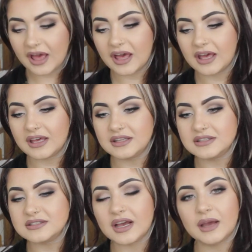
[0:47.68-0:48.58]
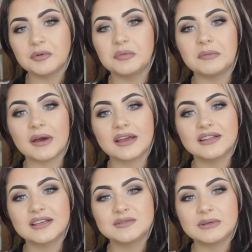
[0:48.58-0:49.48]
and I will be back
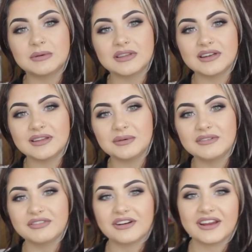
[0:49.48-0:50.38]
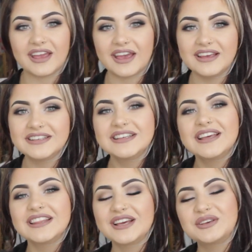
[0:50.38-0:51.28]
next week with another one for you.
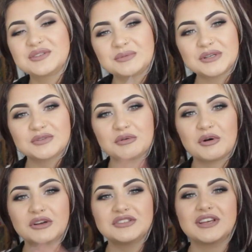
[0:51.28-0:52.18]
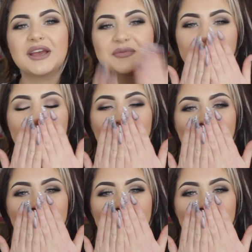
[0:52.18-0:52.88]
Thank you so much for watching.